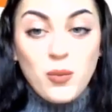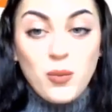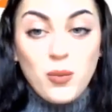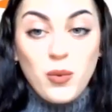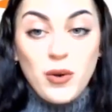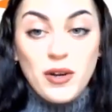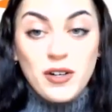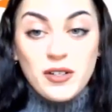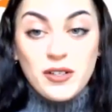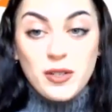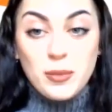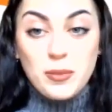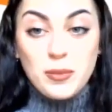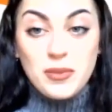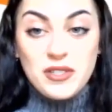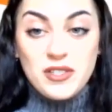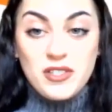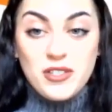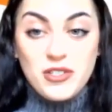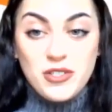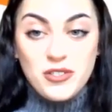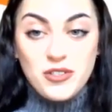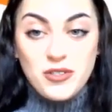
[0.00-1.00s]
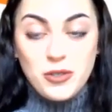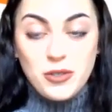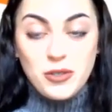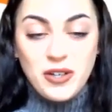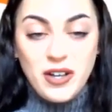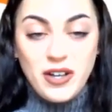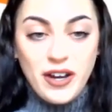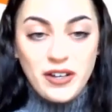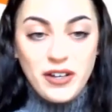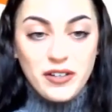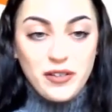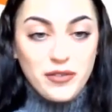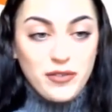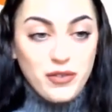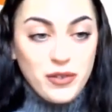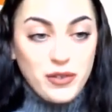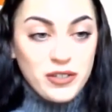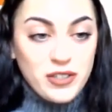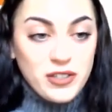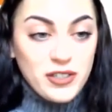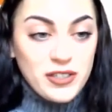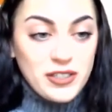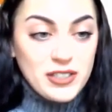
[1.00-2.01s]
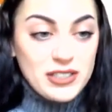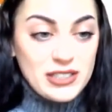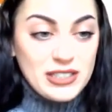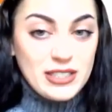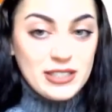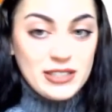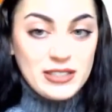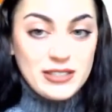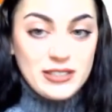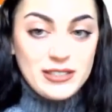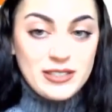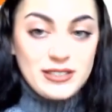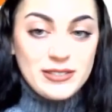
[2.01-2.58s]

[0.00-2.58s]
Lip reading: What are the positions you're hiring for currently?